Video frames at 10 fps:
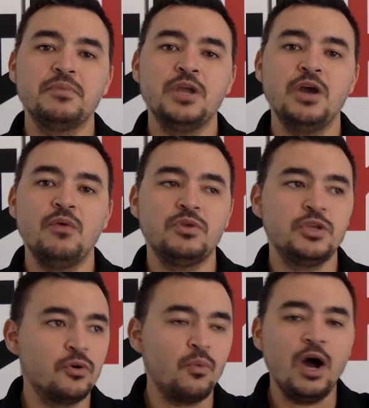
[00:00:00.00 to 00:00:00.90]

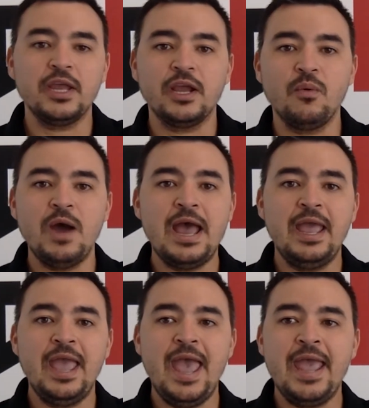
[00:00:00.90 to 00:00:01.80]
you're walking
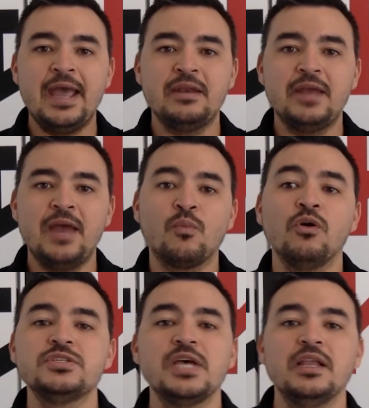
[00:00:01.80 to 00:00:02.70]
away and
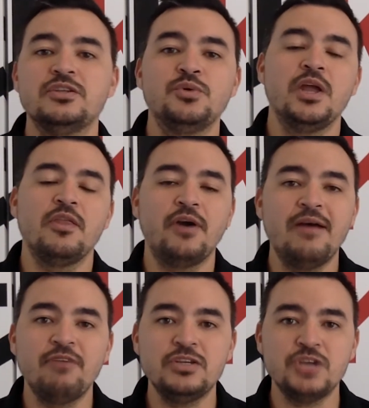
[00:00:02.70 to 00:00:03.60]
we'll sell it to another
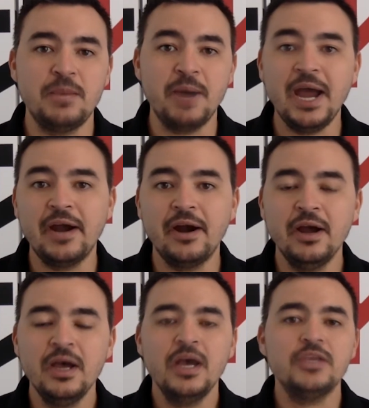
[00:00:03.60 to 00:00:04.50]
FHA buyer.
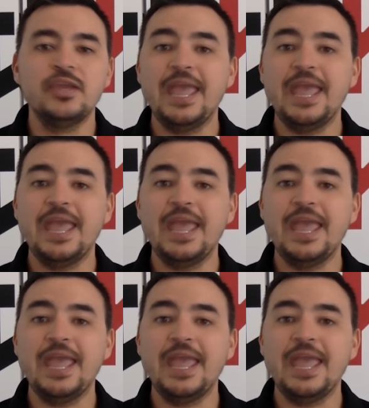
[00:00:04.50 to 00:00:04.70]
You